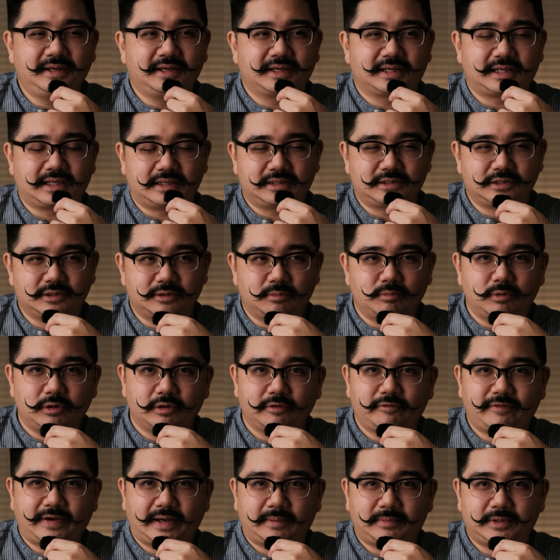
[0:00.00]
get into the blue
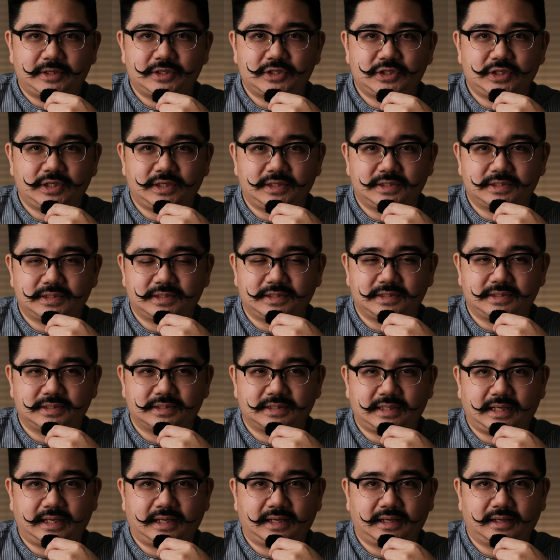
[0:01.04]
family cheeses,
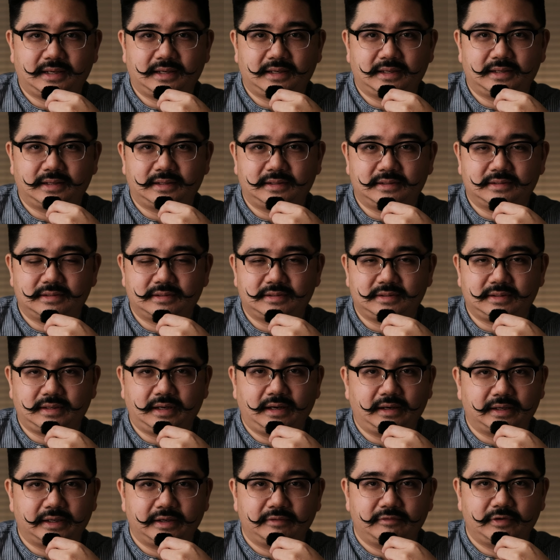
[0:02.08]
and
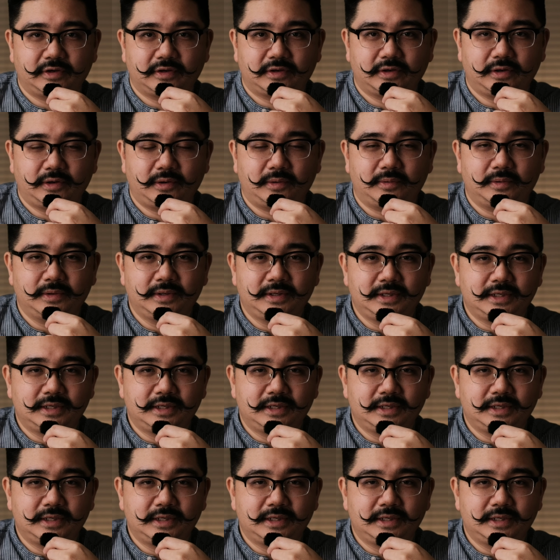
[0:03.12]
yeah, give it a go.